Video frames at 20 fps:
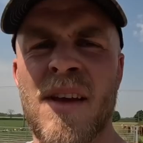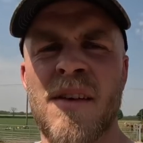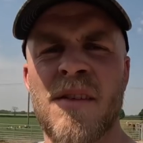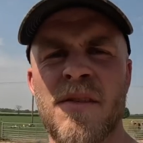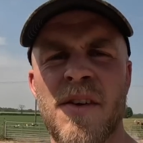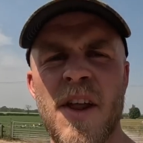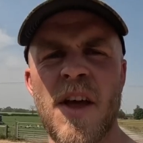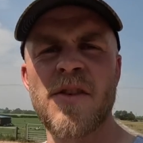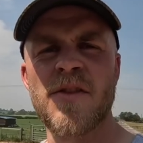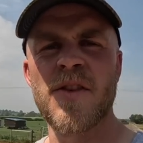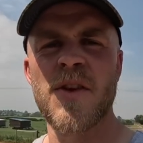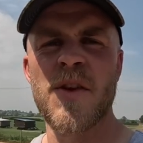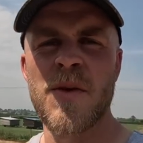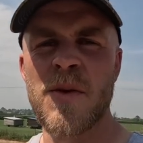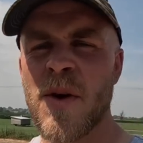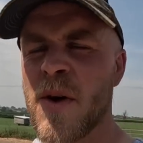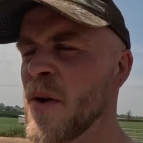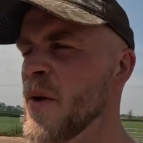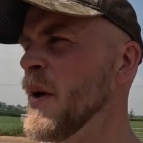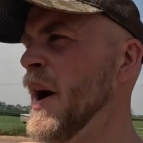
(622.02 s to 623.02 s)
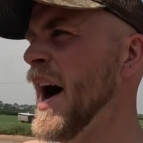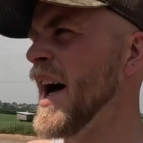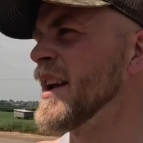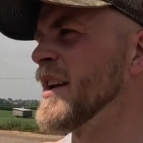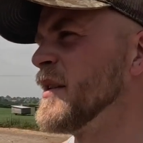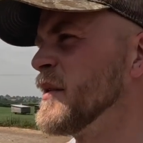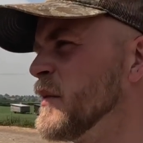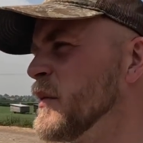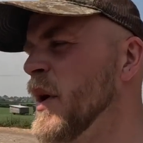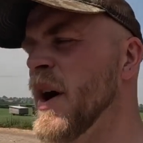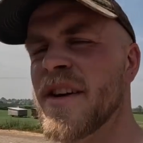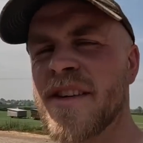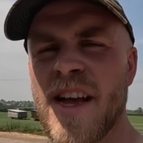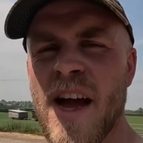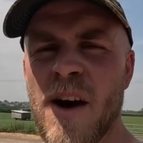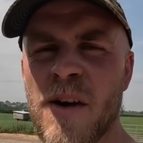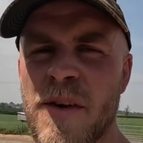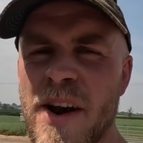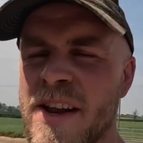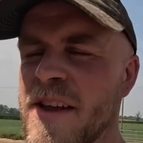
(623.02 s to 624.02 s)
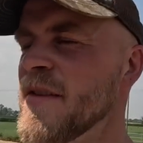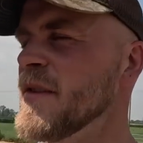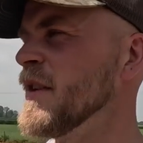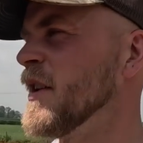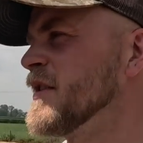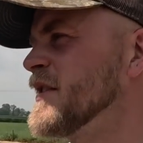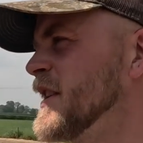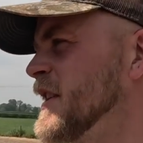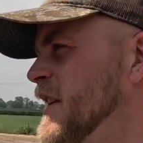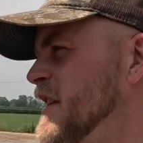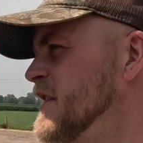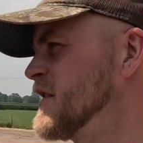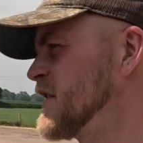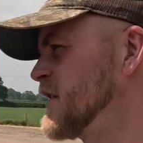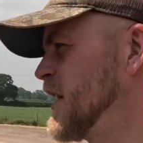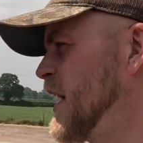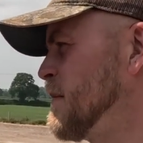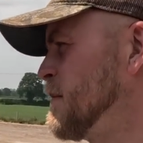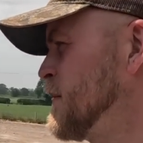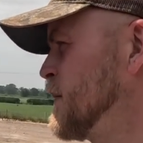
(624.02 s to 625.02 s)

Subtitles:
For those of you who hadn't worked out already, if you've not seen on Instagram,